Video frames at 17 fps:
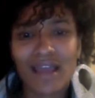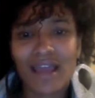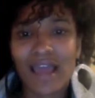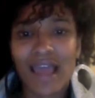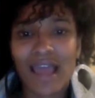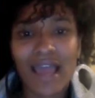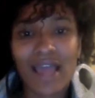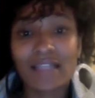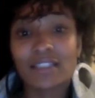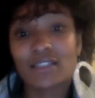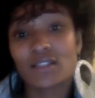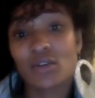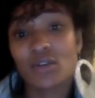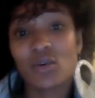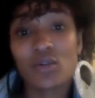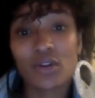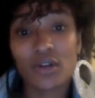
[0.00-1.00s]
I just
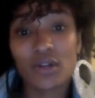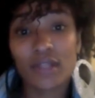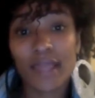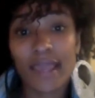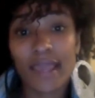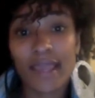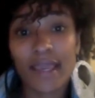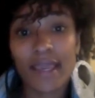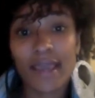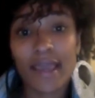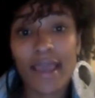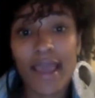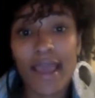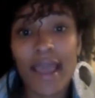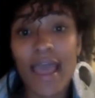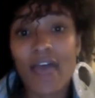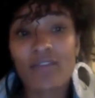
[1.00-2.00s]
told her, like,
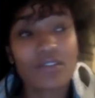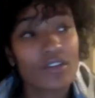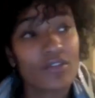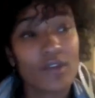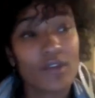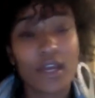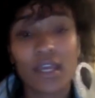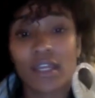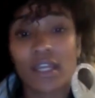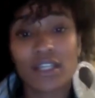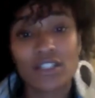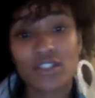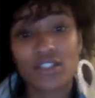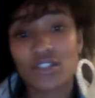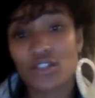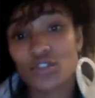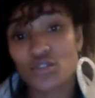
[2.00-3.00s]
I have a direct connection
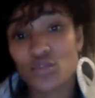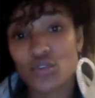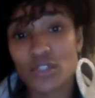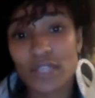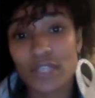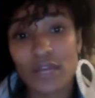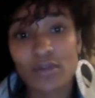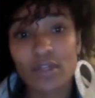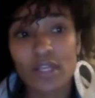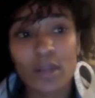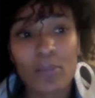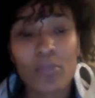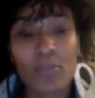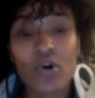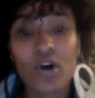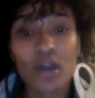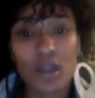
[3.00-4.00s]
to the source. I don't need a
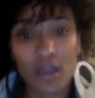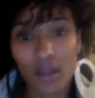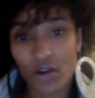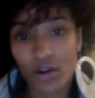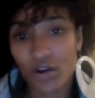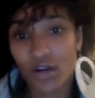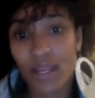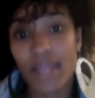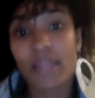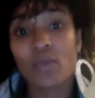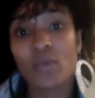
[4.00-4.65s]
book or any